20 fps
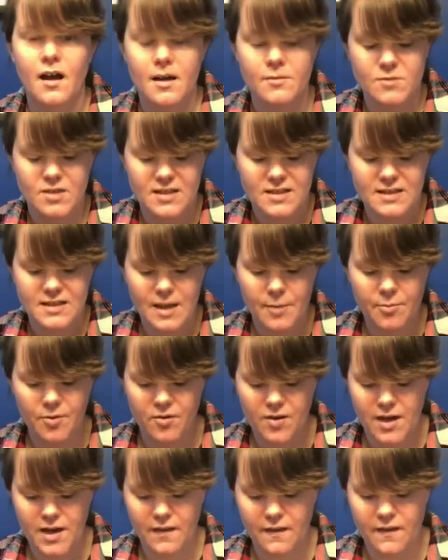To
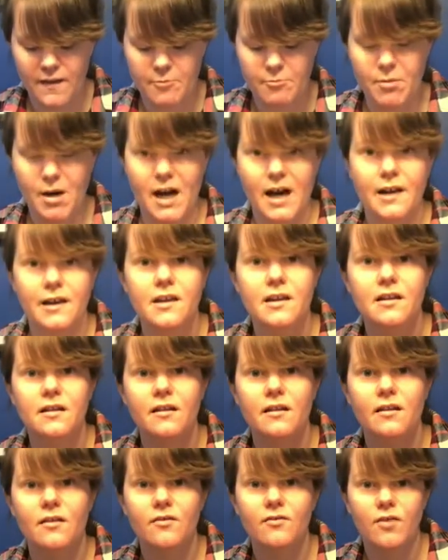separate the body
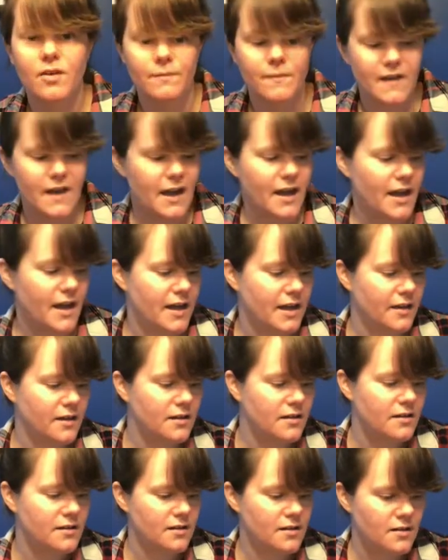from the head,
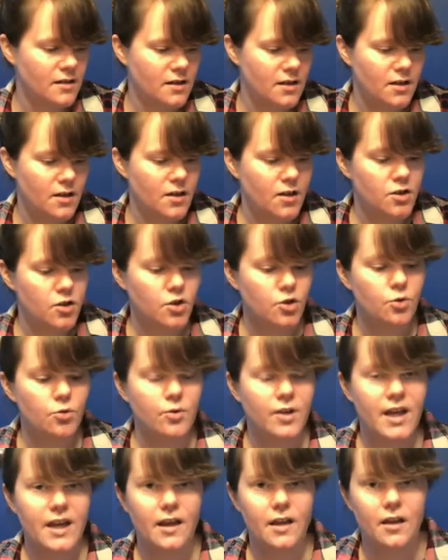you
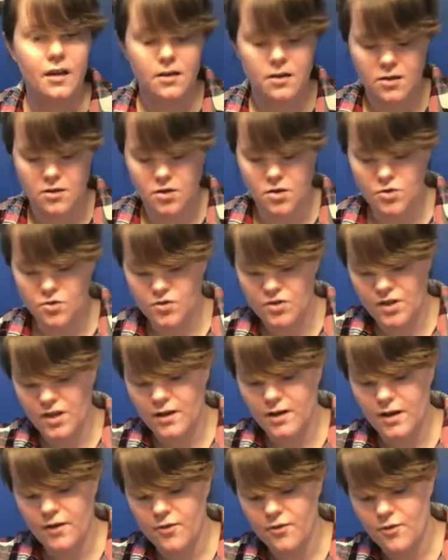can use
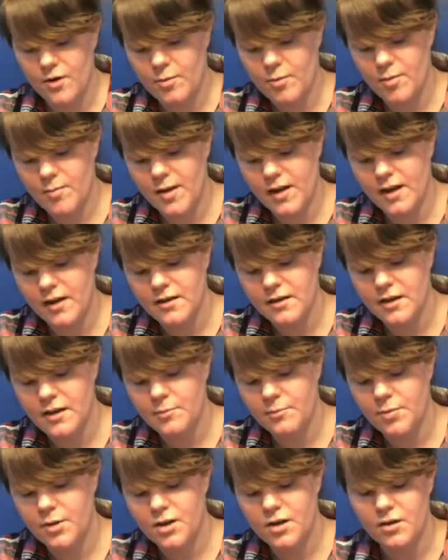another rubber band
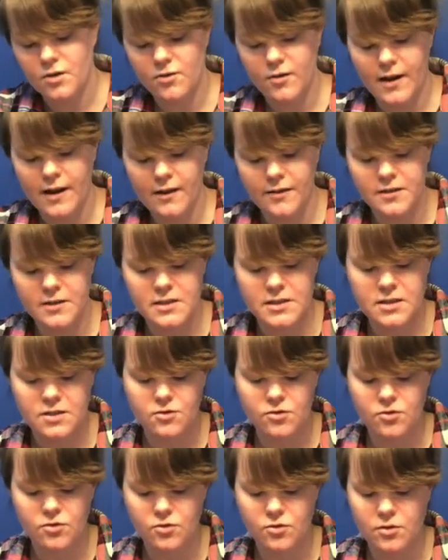and put it around
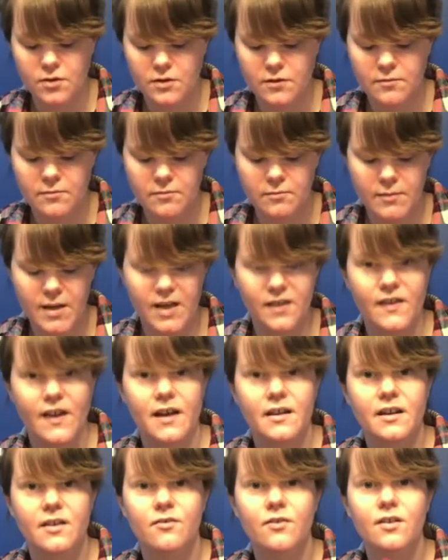to make that
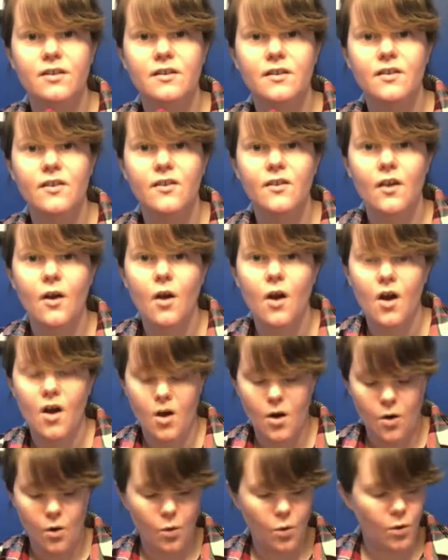difference,
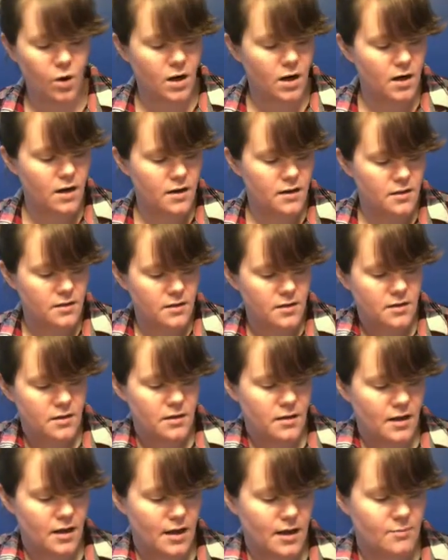or
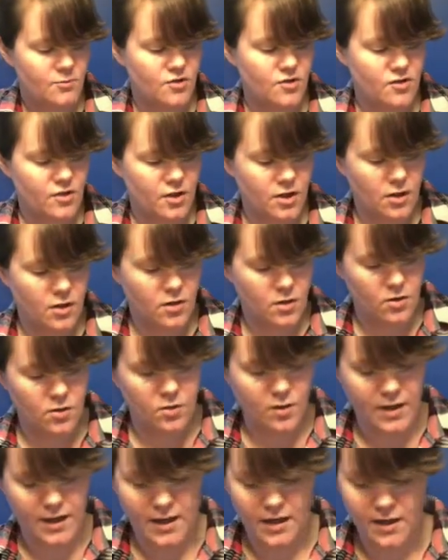I'm just going to go
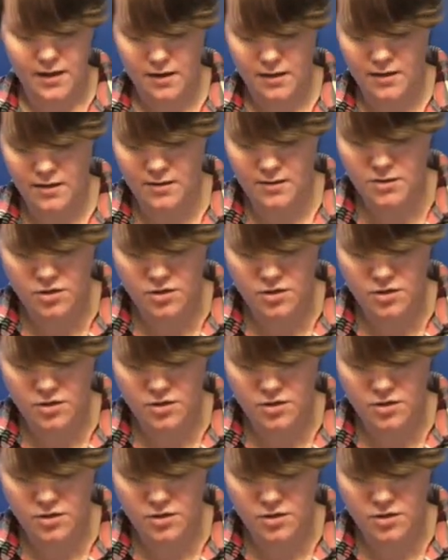and